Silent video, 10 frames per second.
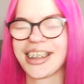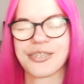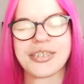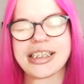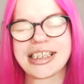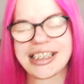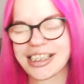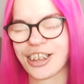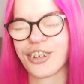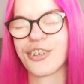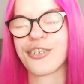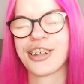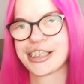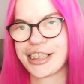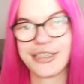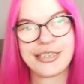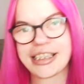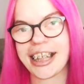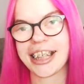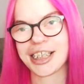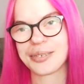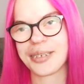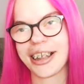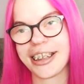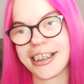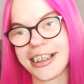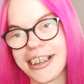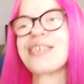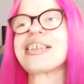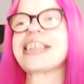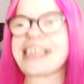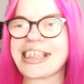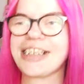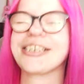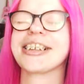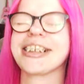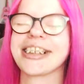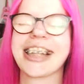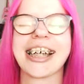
It was so satisfying. It was so good.